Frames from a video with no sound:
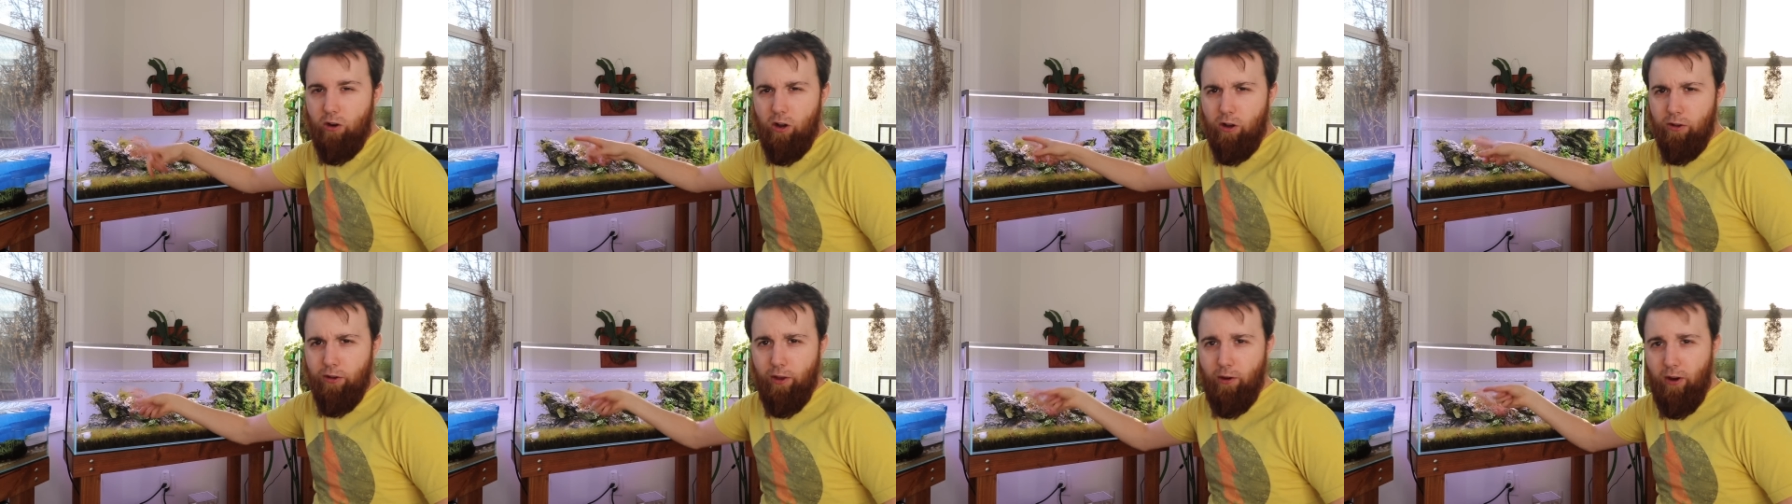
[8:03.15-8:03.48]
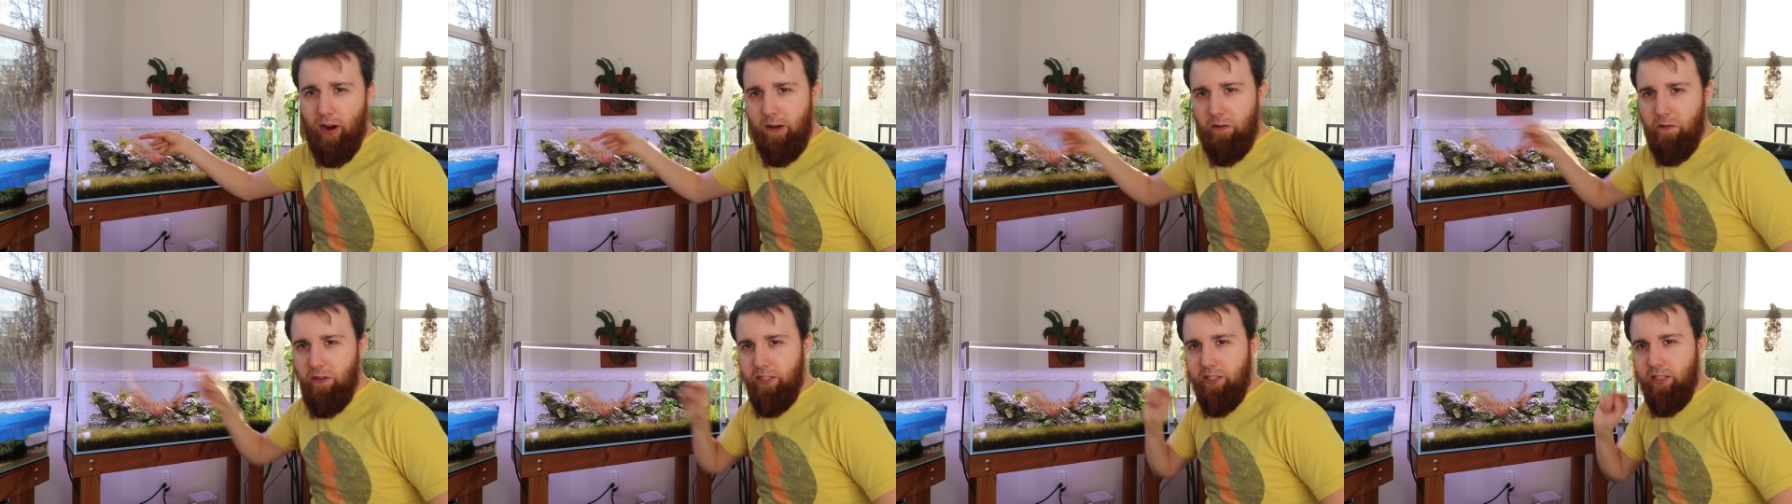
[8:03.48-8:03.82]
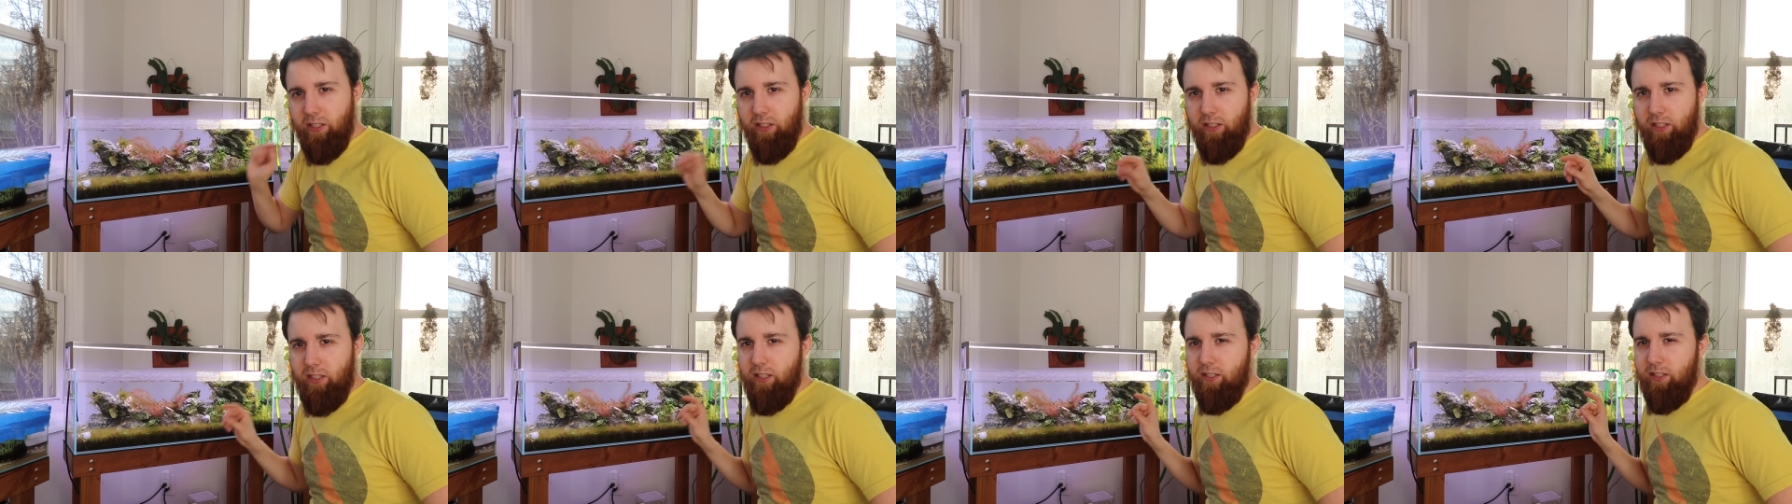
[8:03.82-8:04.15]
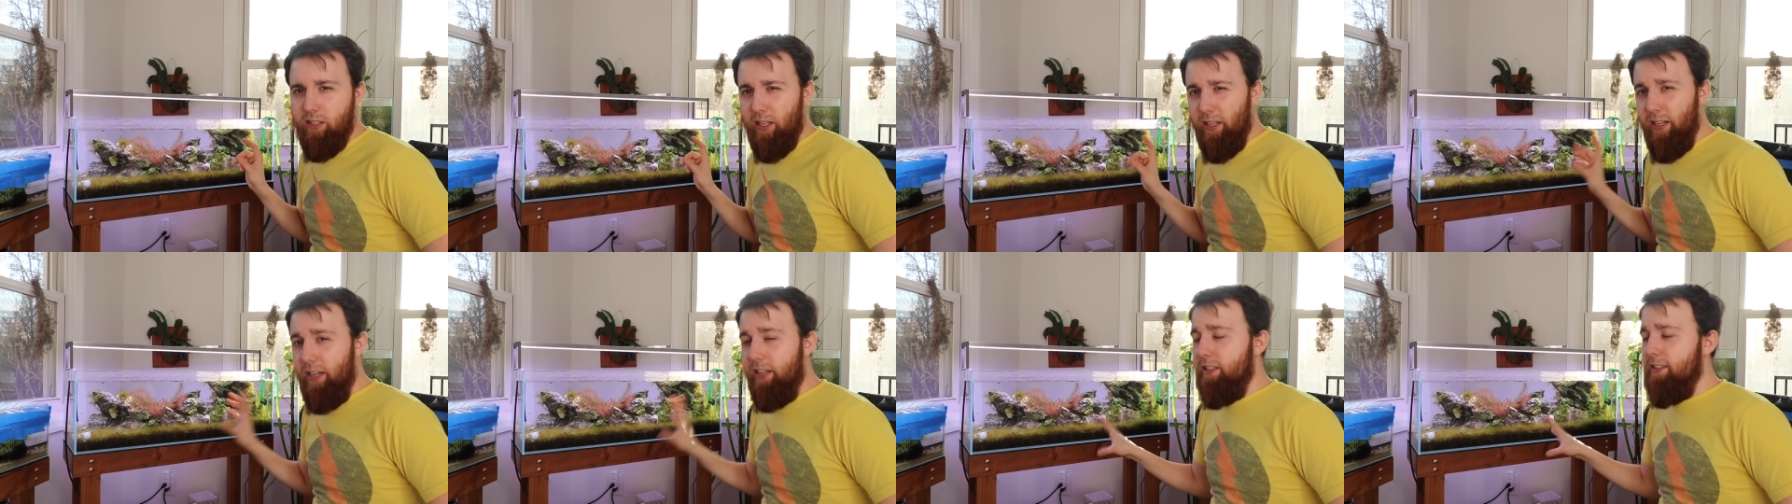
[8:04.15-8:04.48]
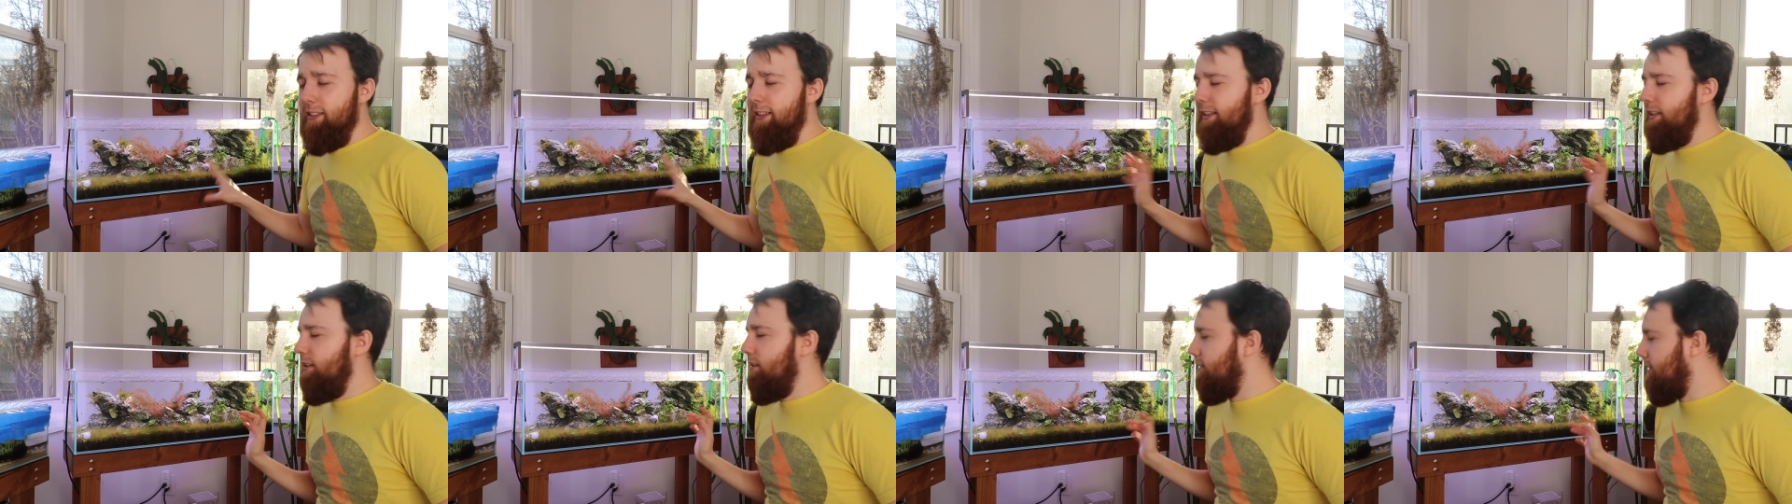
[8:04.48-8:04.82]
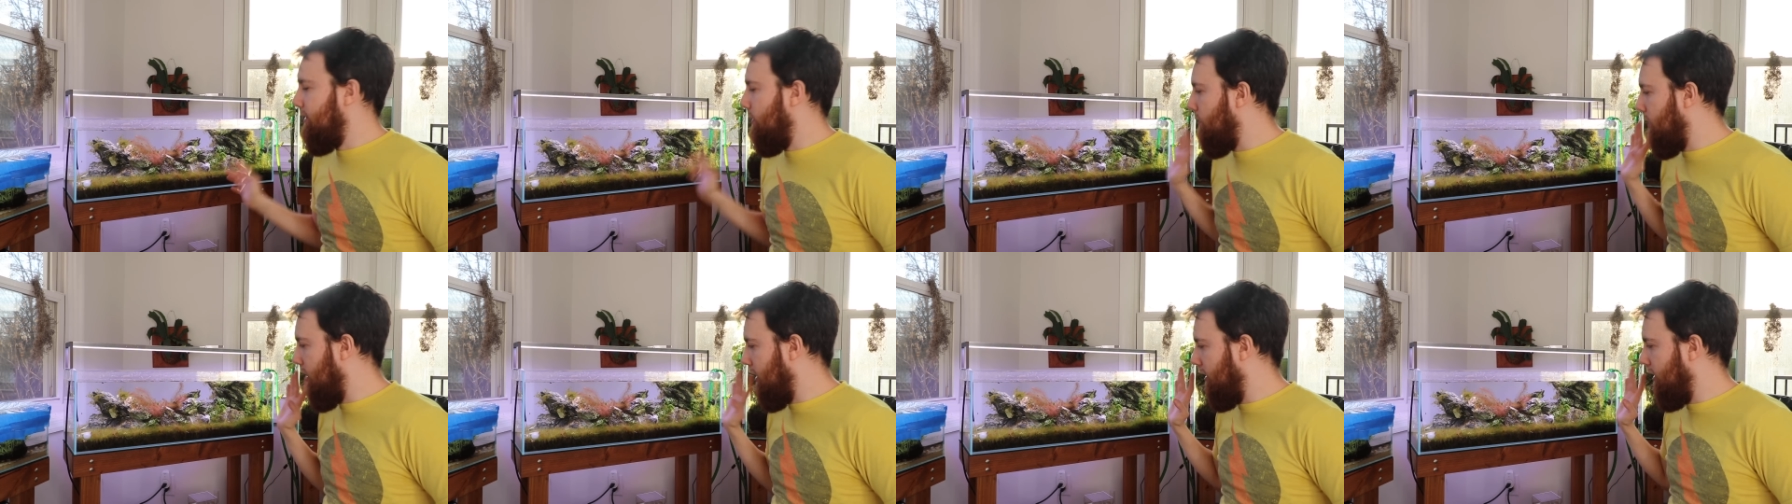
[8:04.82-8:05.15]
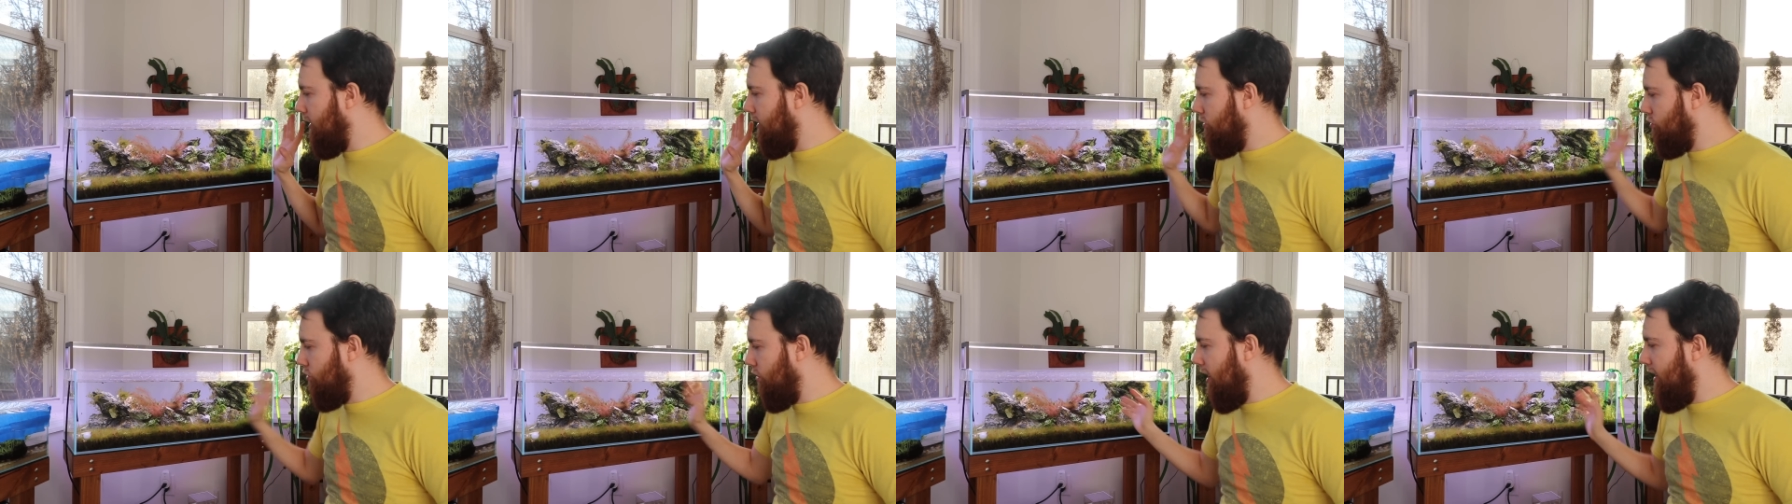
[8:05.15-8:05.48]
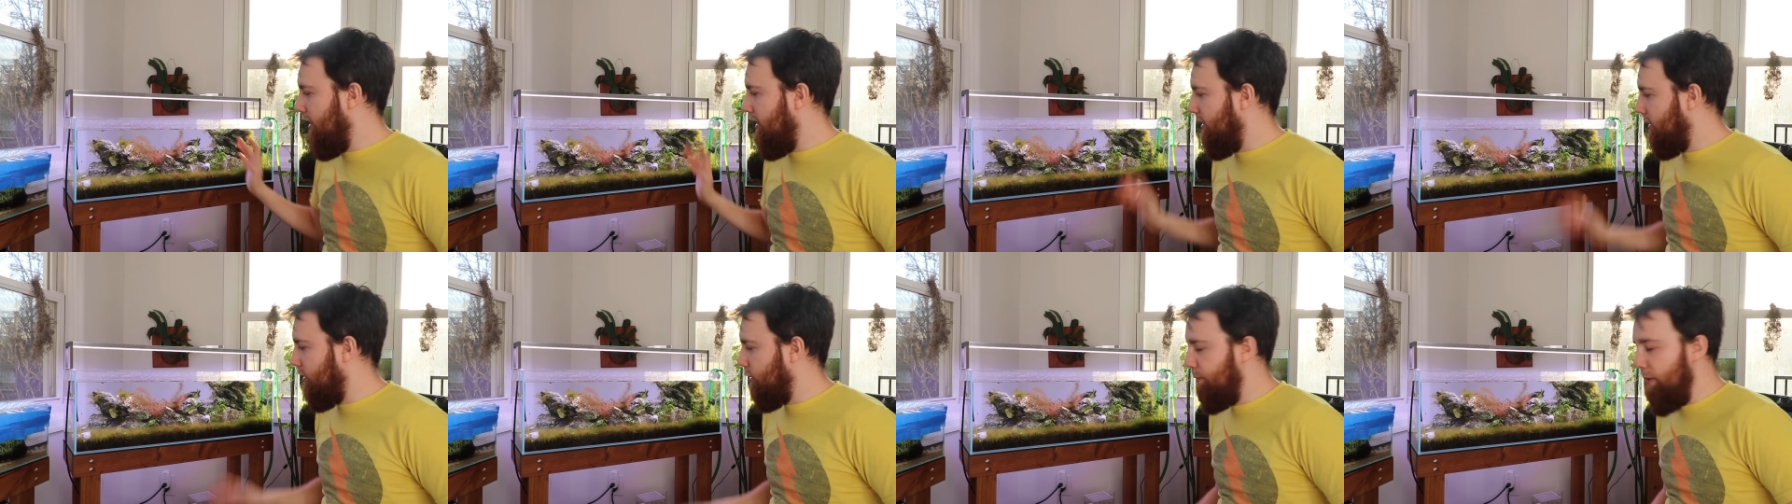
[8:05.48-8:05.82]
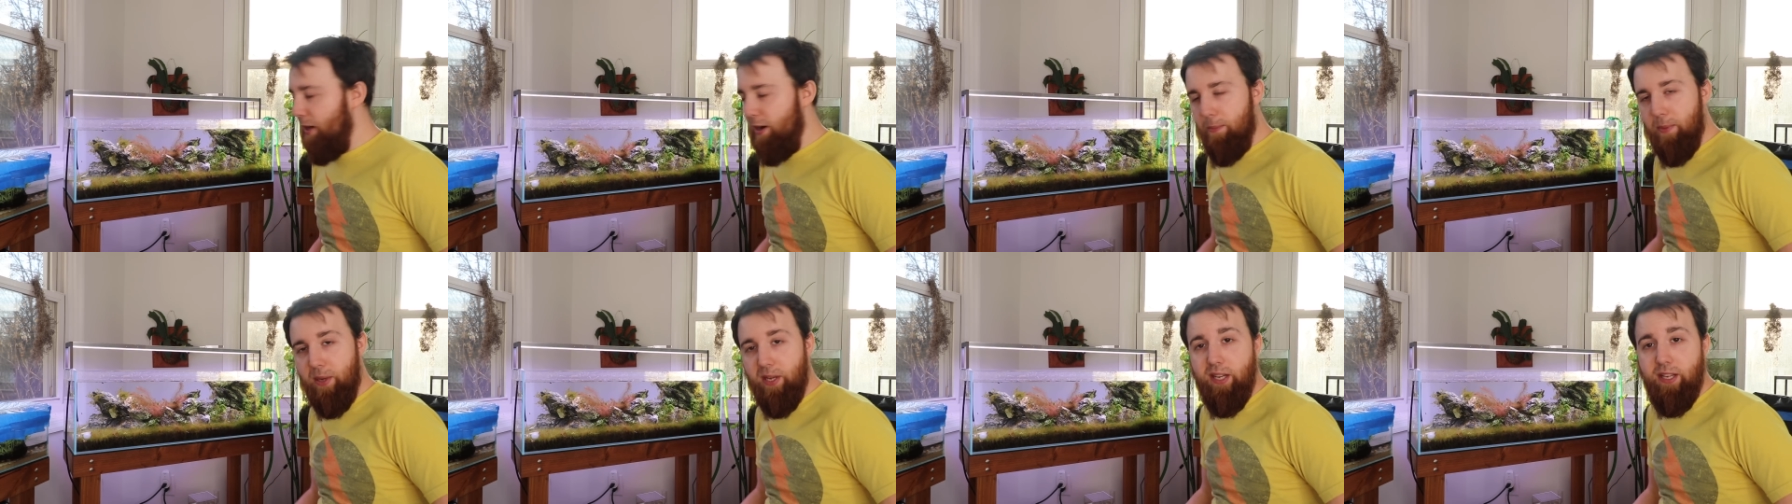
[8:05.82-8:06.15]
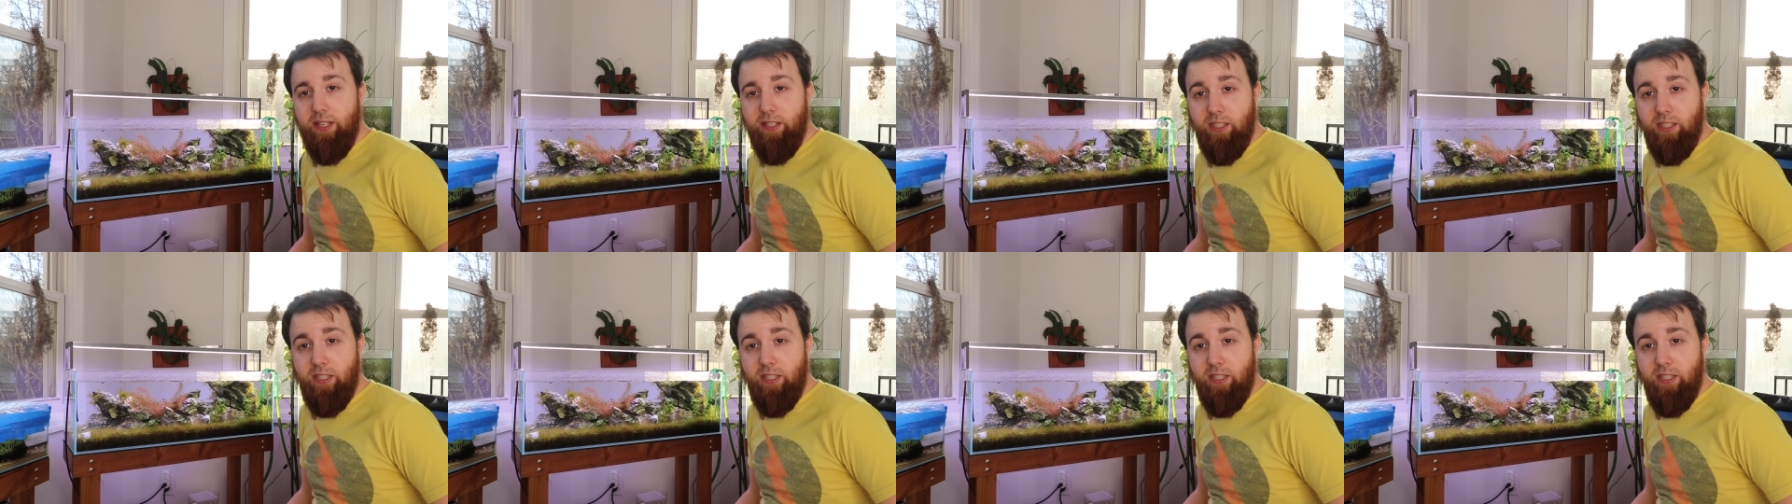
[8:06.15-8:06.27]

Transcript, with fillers: although I recently disconnected it because I wanted to try an experiment